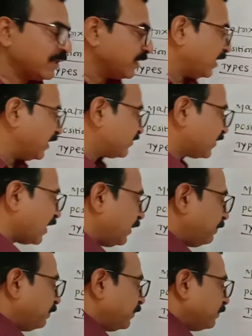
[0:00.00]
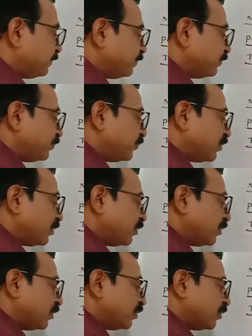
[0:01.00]
Next type,
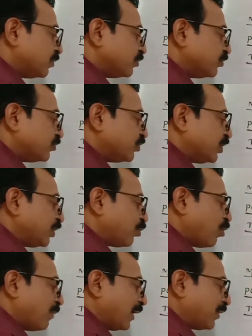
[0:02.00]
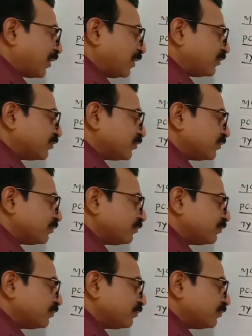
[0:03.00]
zero matrix.